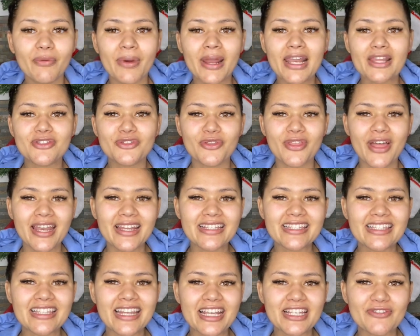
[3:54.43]
So that is
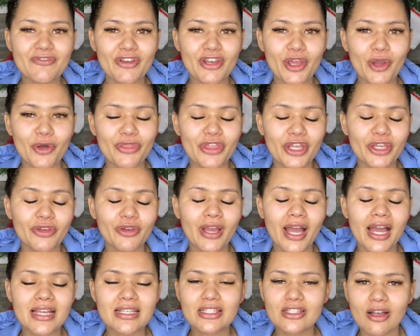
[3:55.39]
today's video. Thank you
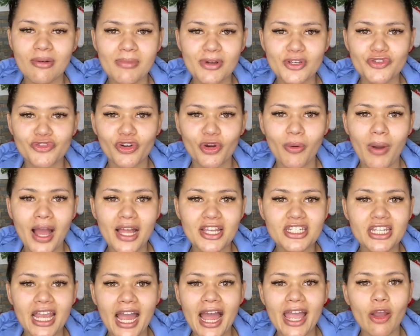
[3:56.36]
guys so much for
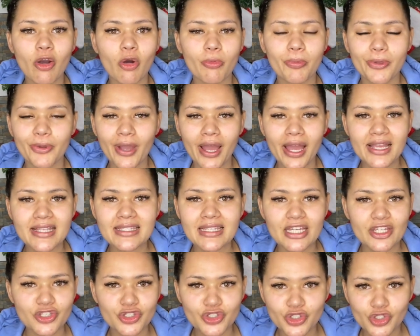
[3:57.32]
watching. I hope you guys
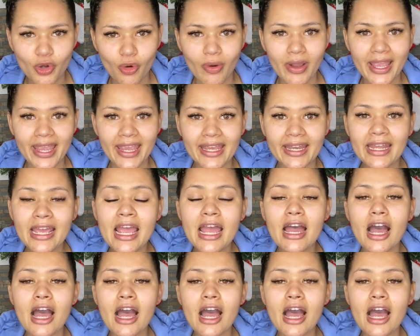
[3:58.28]
enjoyed.